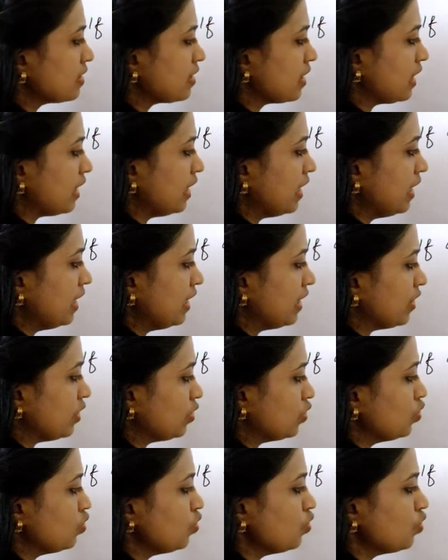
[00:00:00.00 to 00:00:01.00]
3
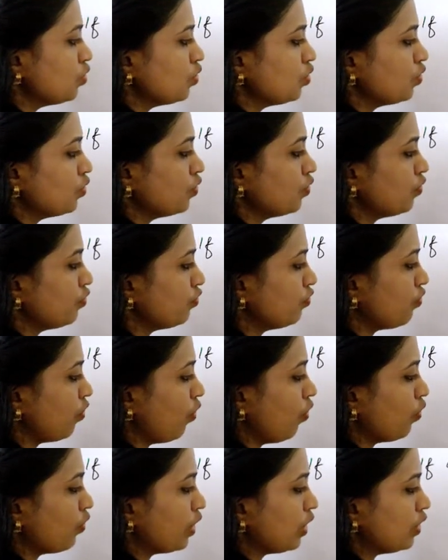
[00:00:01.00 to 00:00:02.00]
into
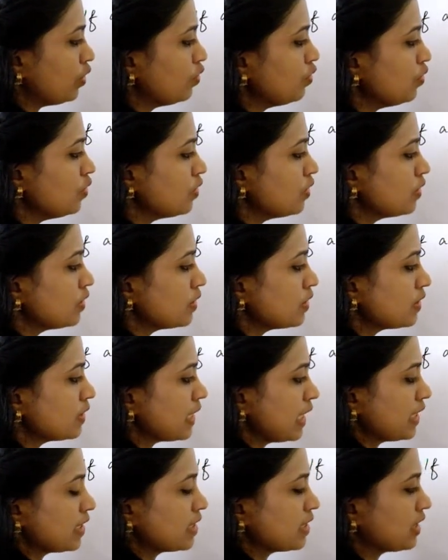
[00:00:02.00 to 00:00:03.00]
4 into
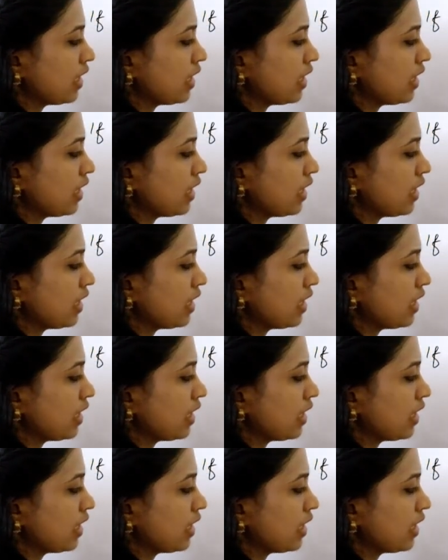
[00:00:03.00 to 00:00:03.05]
6.